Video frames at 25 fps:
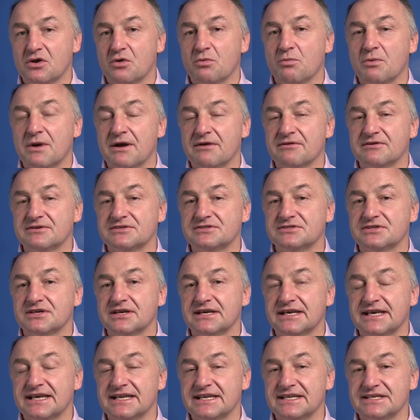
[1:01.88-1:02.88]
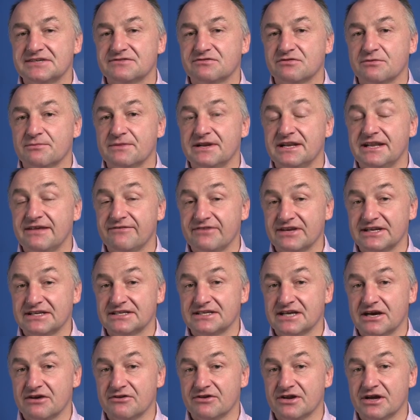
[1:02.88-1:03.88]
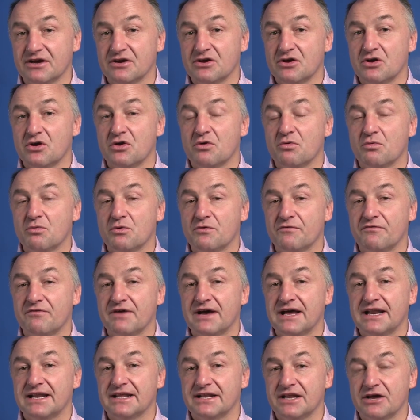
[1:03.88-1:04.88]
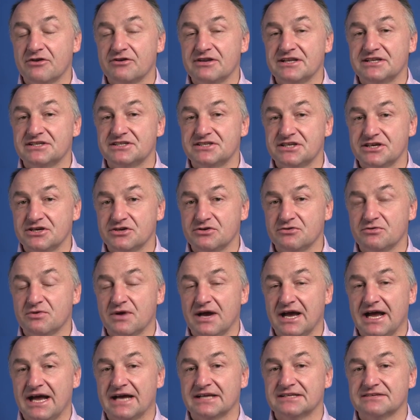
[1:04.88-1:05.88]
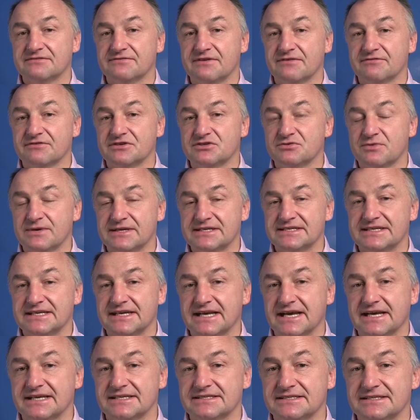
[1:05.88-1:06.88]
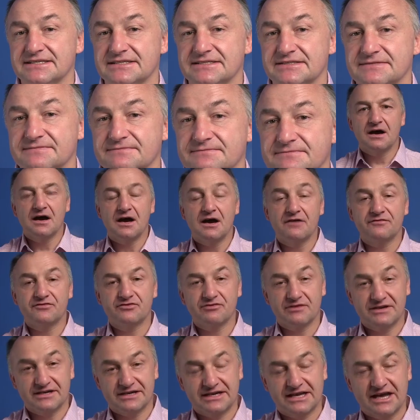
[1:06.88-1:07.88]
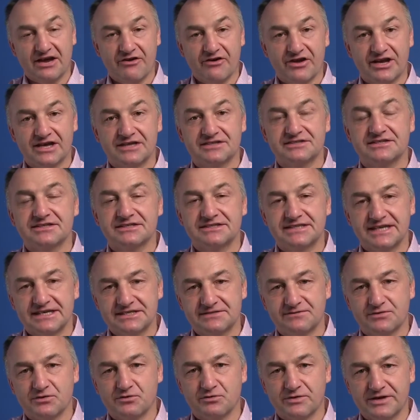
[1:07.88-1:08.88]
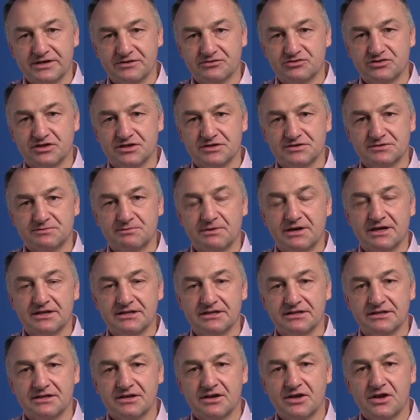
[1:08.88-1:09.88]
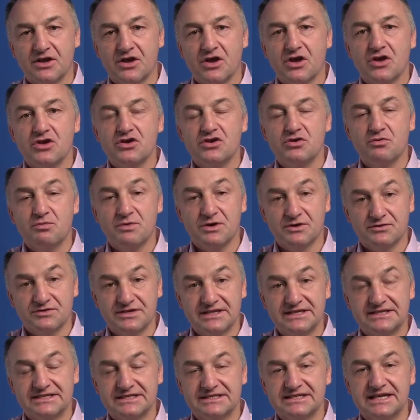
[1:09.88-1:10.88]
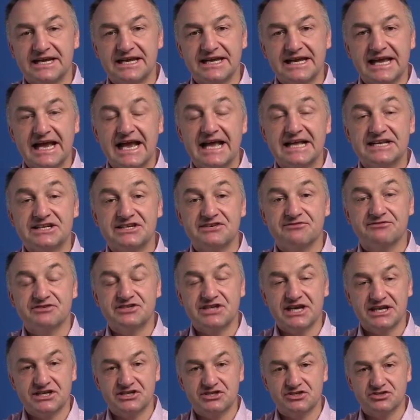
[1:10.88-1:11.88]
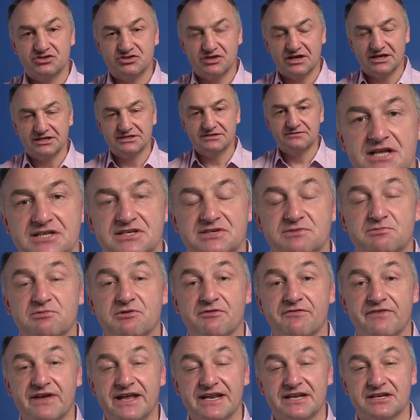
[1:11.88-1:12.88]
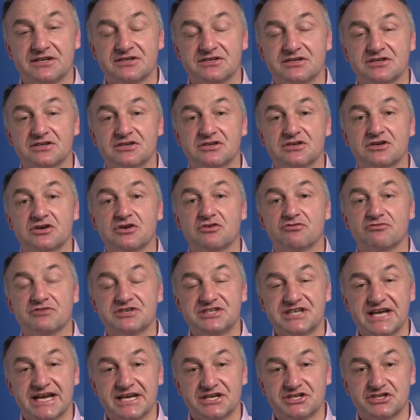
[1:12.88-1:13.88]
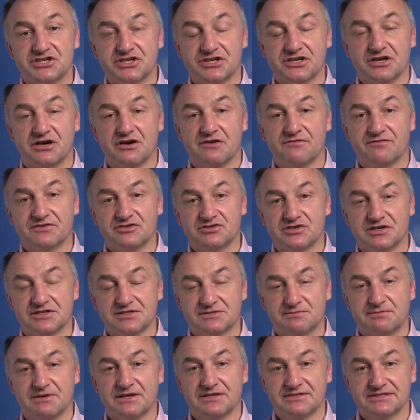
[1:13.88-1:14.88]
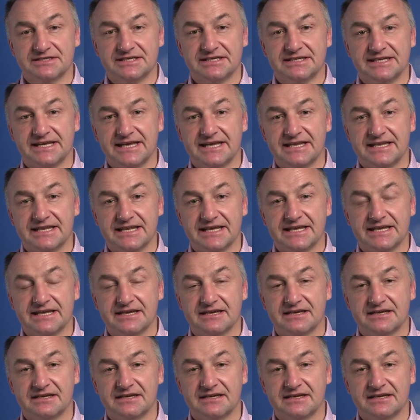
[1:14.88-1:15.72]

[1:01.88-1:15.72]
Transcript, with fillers: whereas kidneys from a living donor will fail in only two out of every 20 cases. After undergoing a successful renal transplant, you will need to take anti-rejection drugs to prevent rejection of a transplanted kidney.